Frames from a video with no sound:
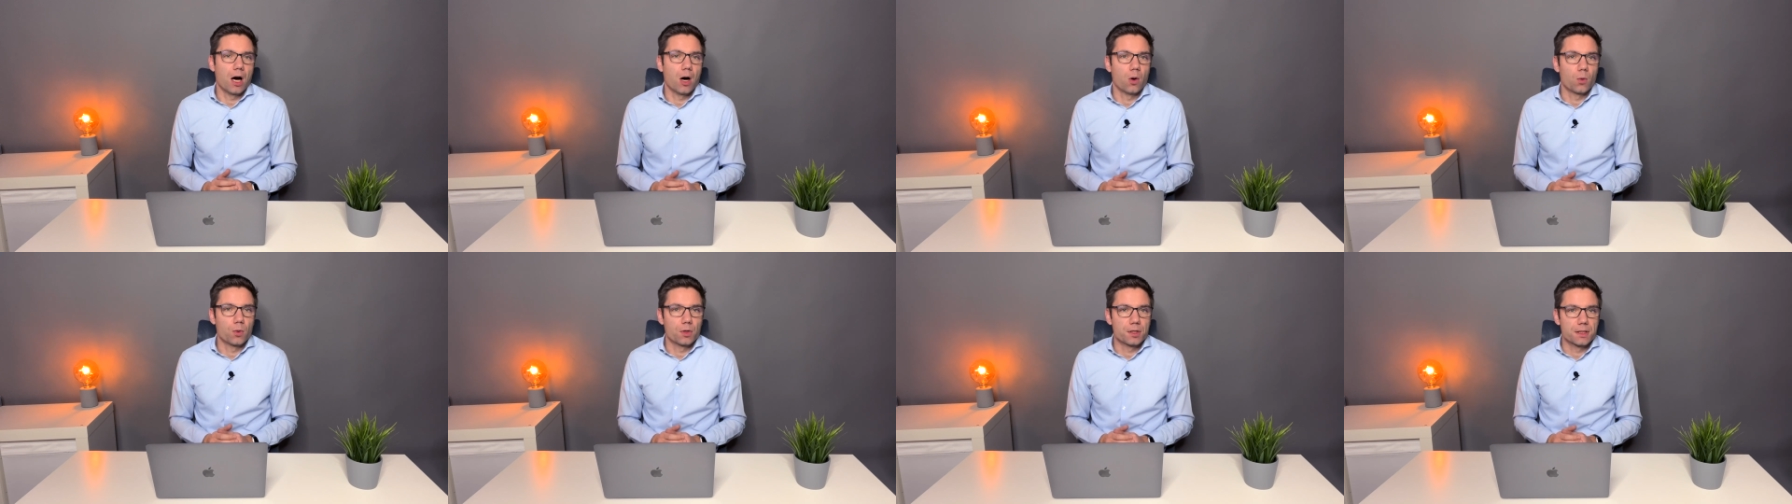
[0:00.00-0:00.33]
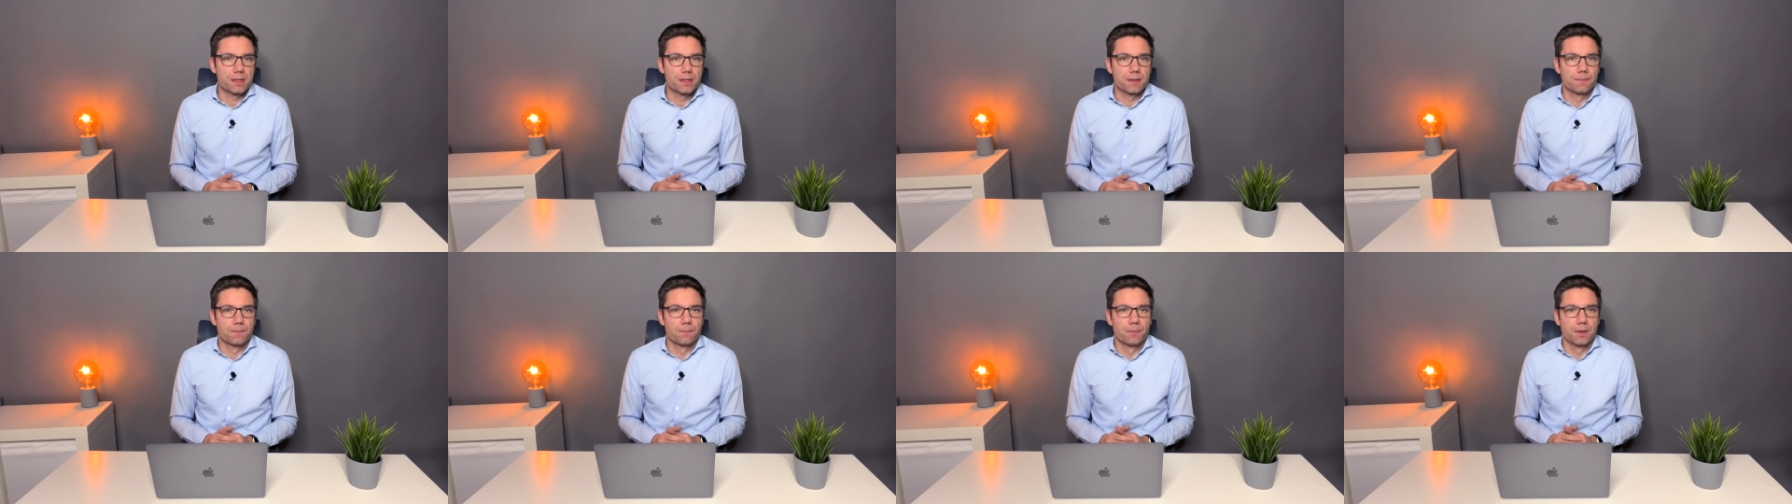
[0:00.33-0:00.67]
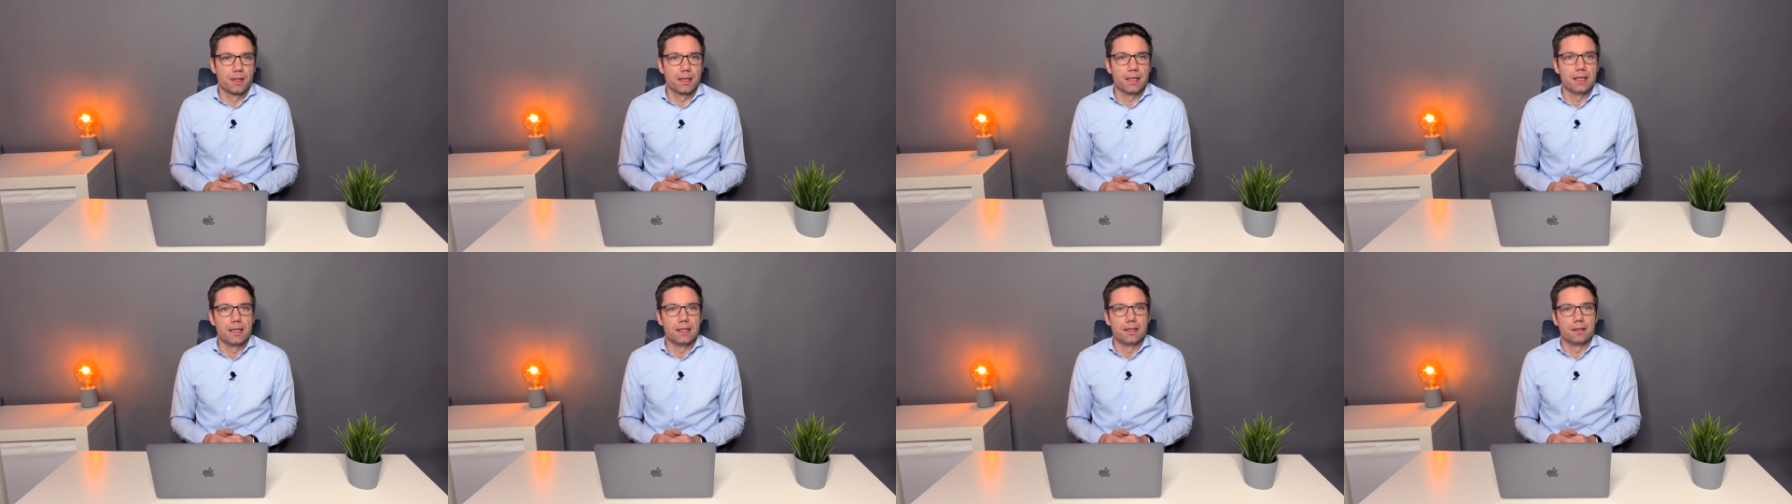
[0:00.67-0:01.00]
hours
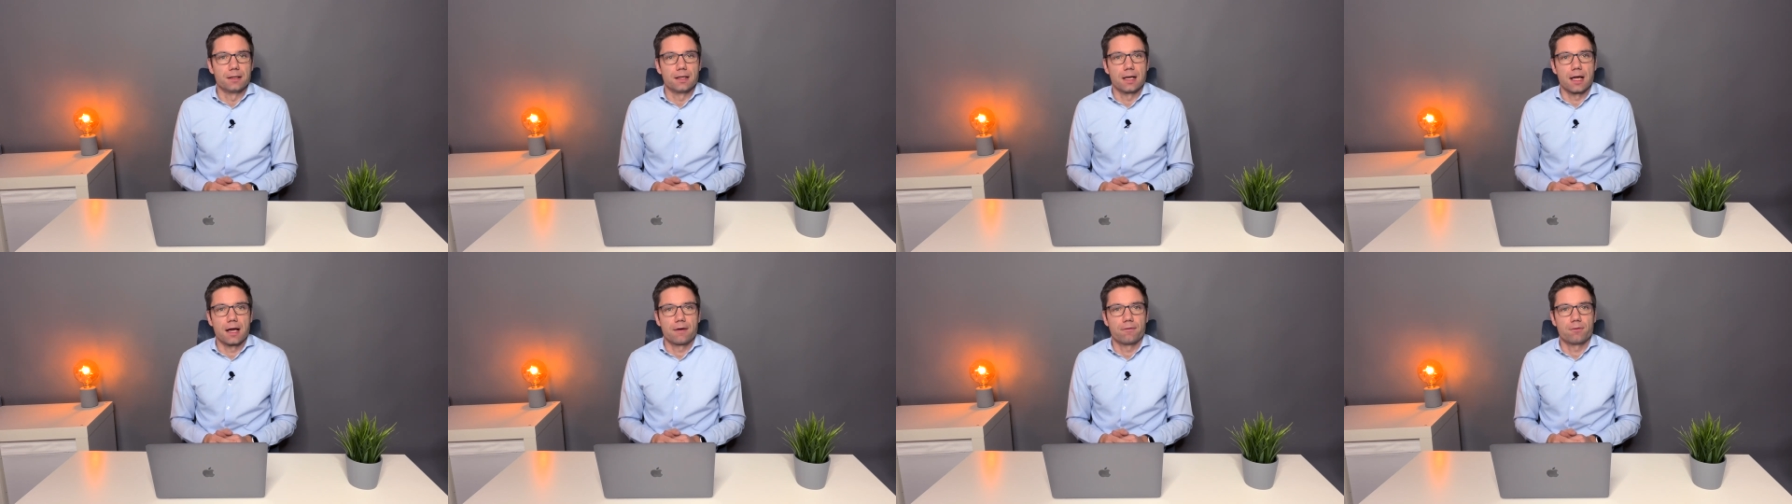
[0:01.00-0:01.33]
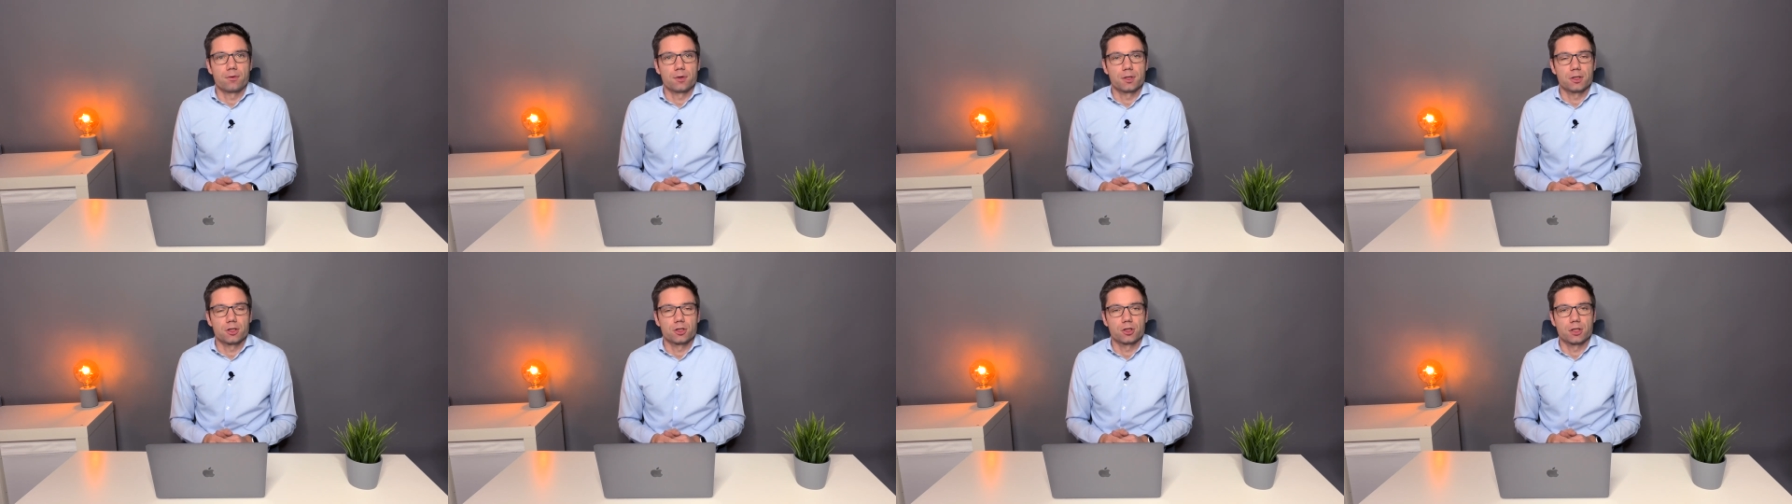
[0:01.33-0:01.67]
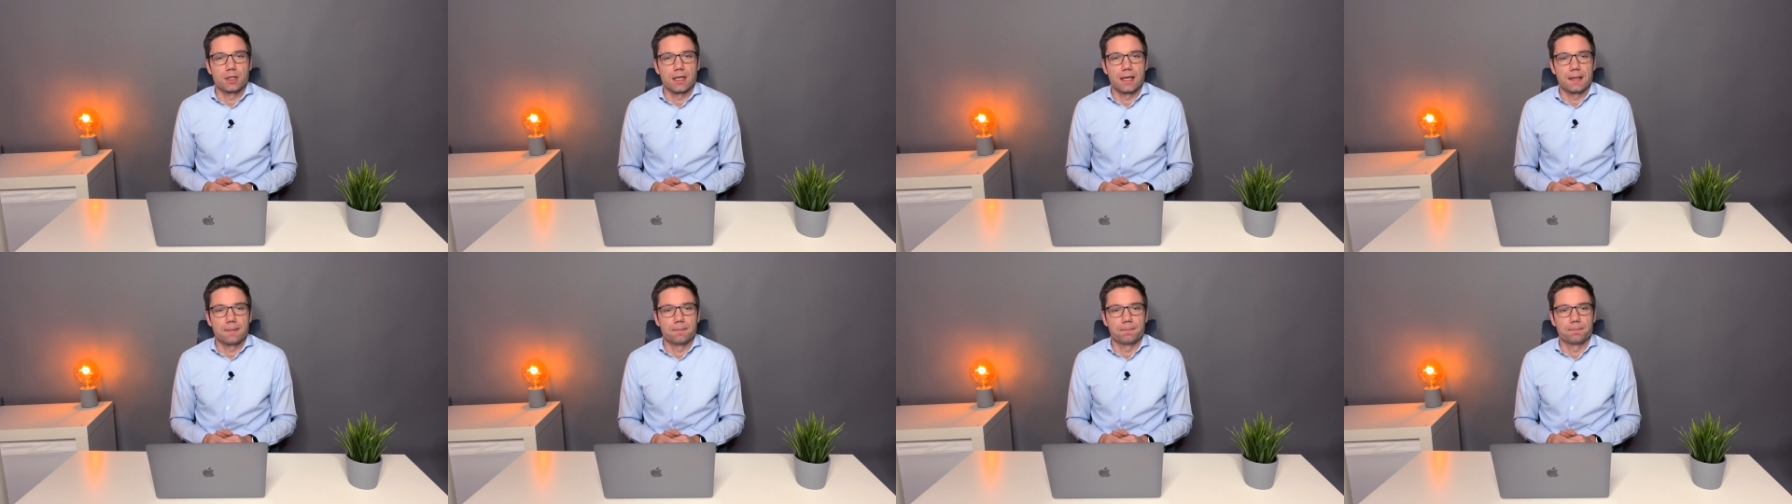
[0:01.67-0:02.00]
in an average
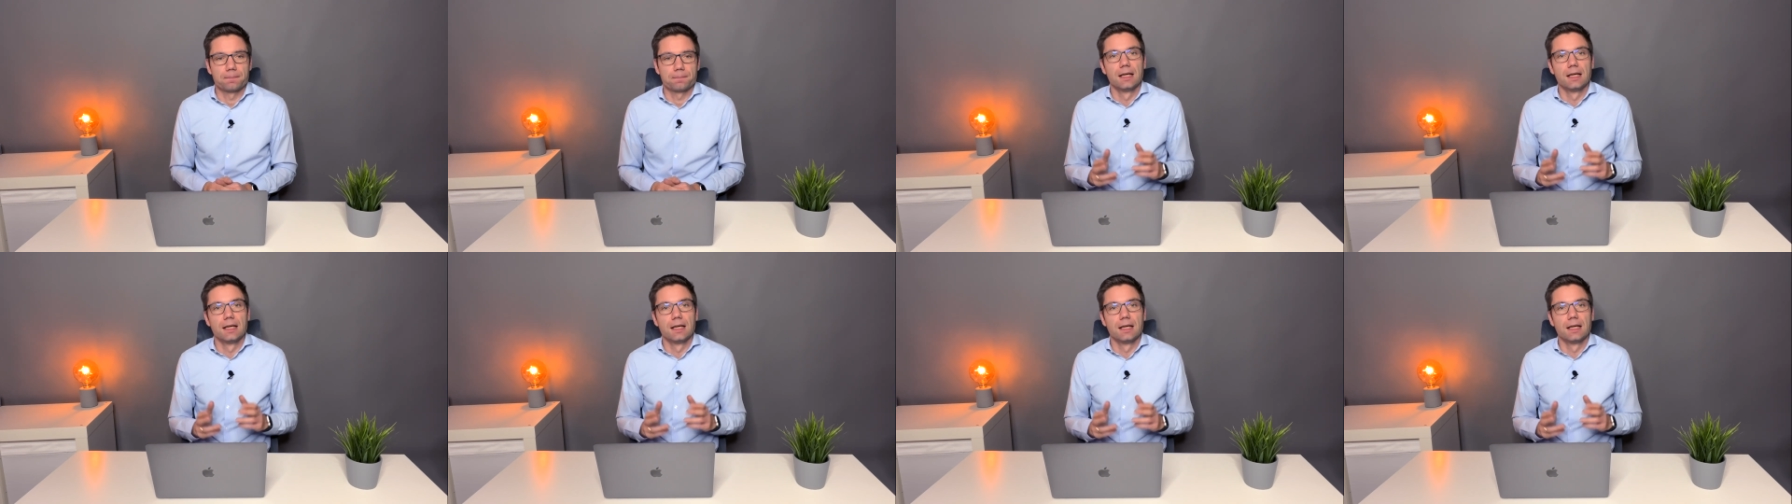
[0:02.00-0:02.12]
day.